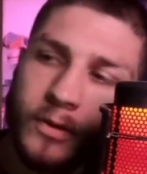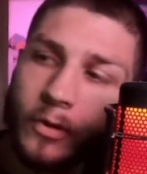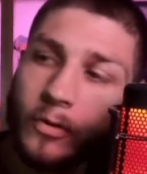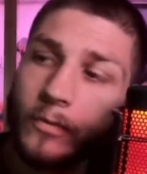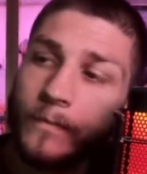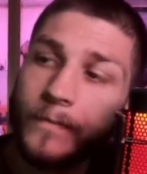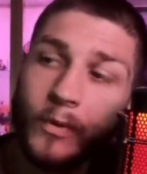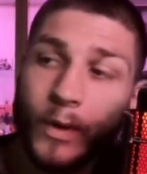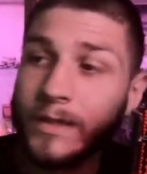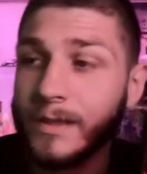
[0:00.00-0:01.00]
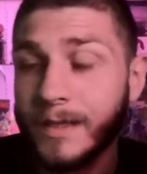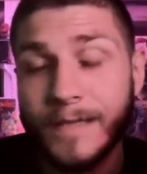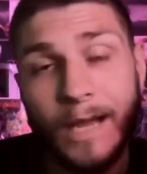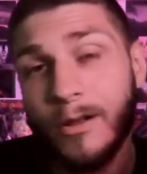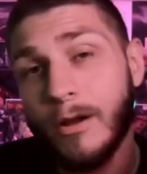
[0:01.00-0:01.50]
So the question
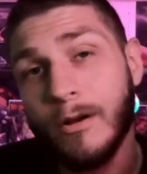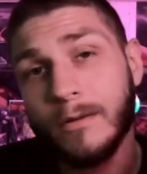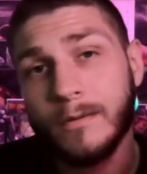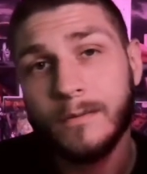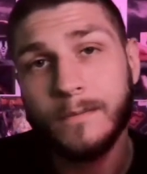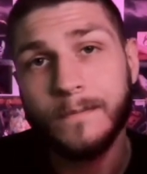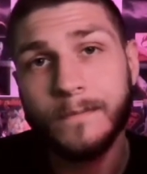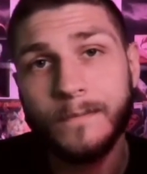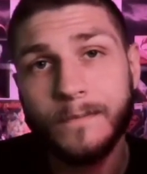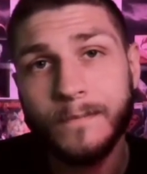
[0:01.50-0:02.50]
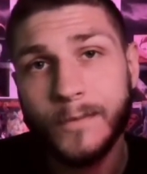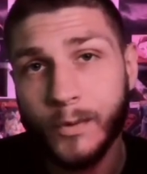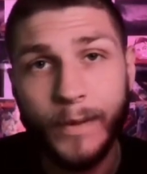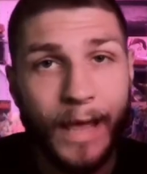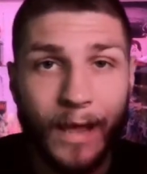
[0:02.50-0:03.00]
is, how long
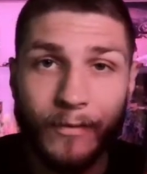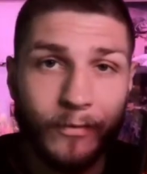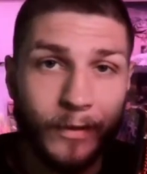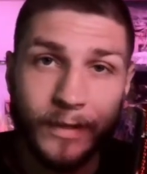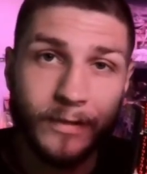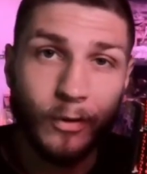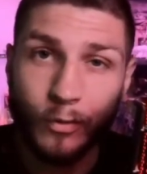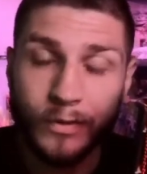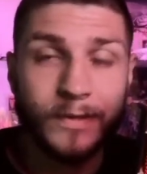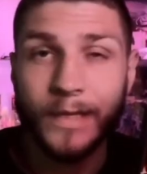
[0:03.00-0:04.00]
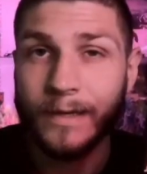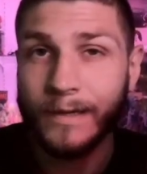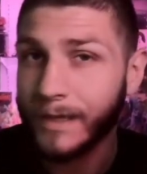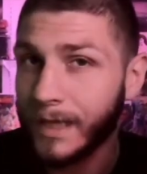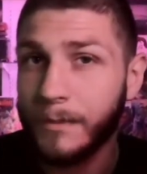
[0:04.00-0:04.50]
do we have for this whole
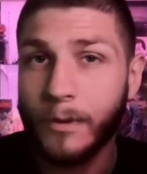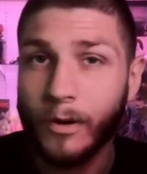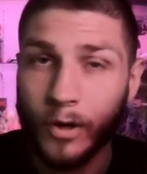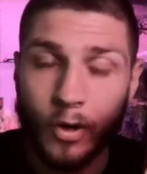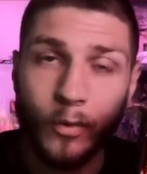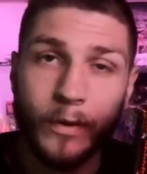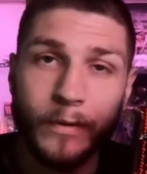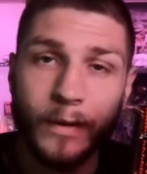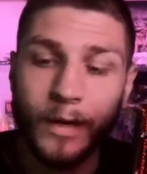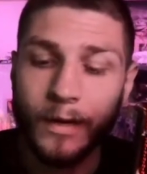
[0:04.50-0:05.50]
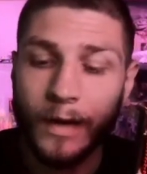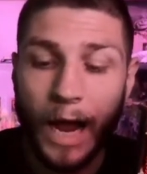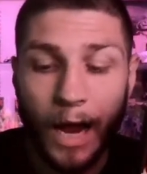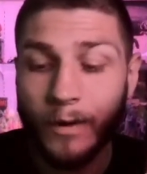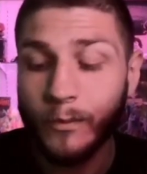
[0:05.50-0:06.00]
scene to keep on going?
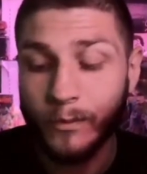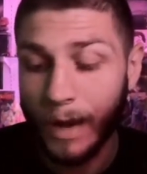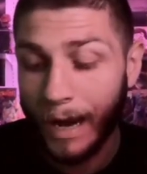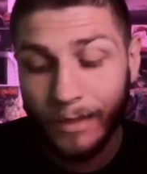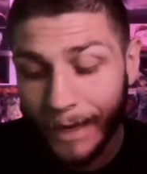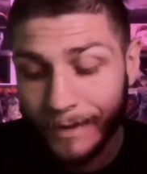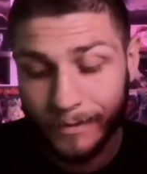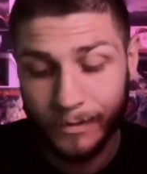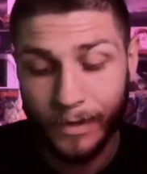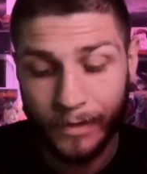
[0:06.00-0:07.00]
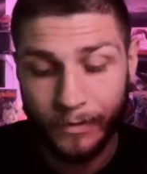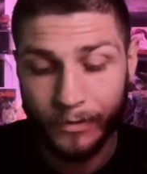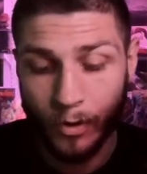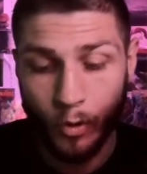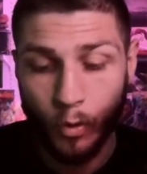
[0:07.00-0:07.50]
I like
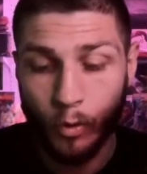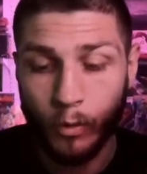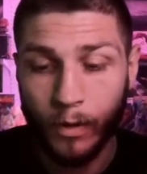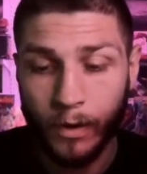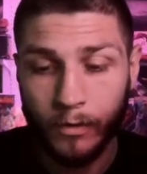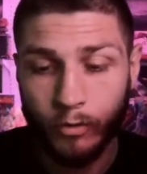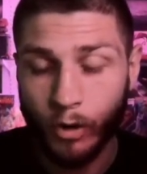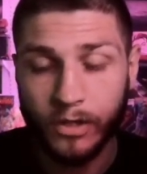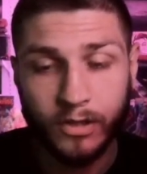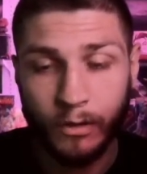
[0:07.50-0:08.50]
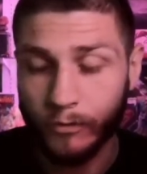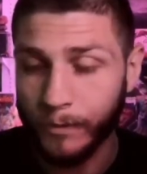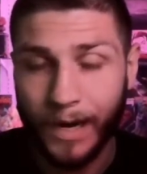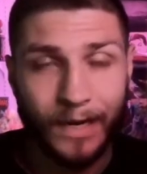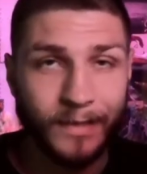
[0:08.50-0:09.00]
the whole
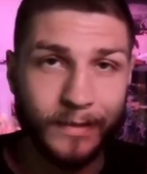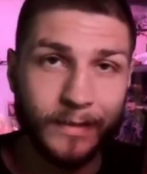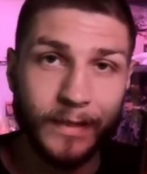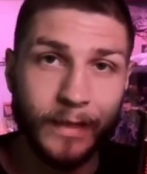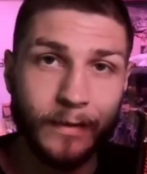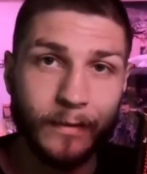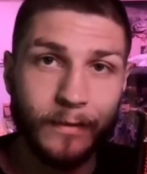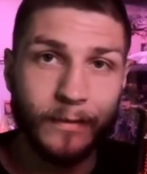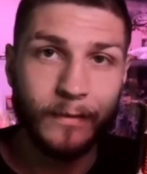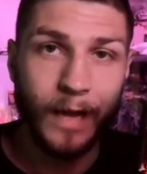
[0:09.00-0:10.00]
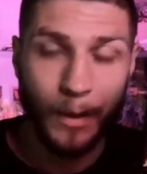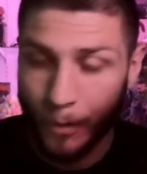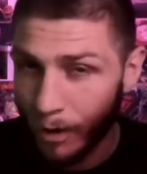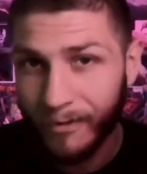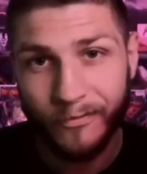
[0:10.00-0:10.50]
crossover boxing scene.
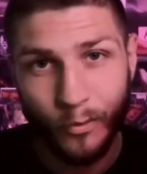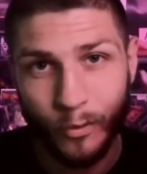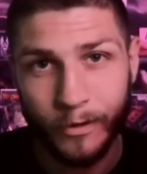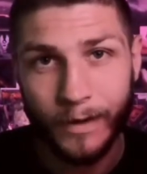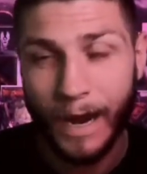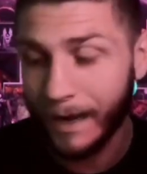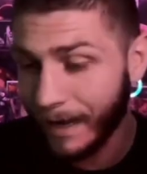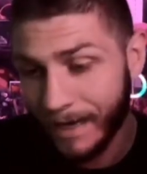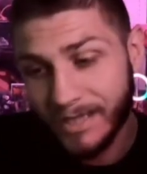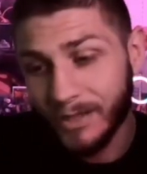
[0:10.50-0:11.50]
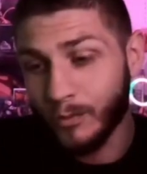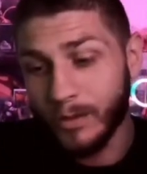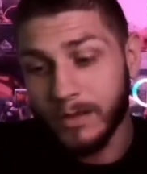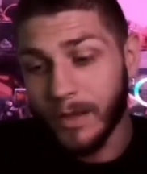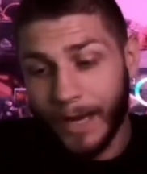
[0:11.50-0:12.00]
I'm all for it. I actually
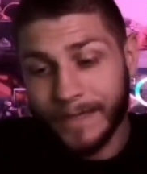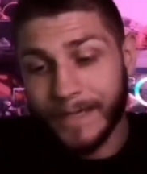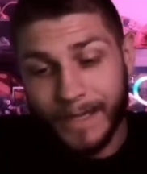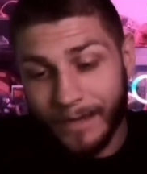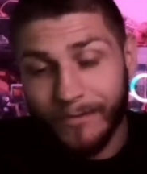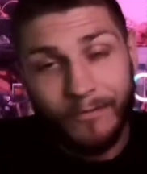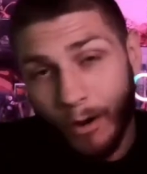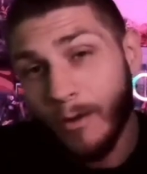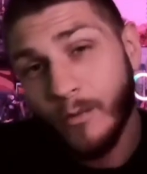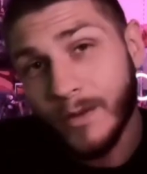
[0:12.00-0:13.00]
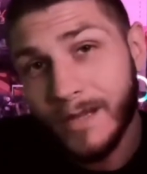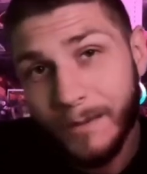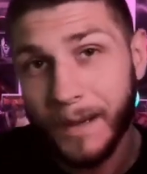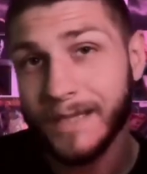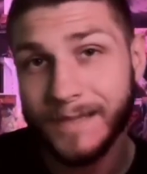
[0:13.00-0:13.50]
would like to get involved
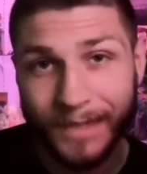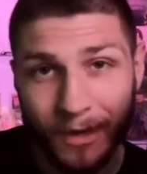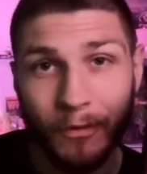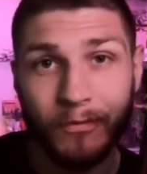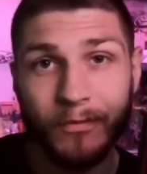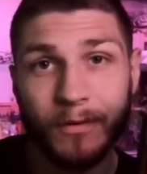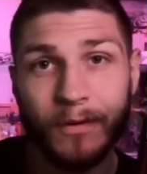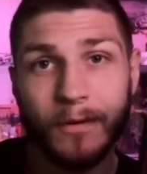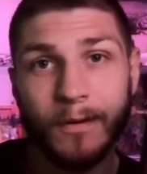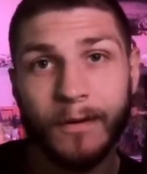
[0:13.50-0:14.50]
with it myself.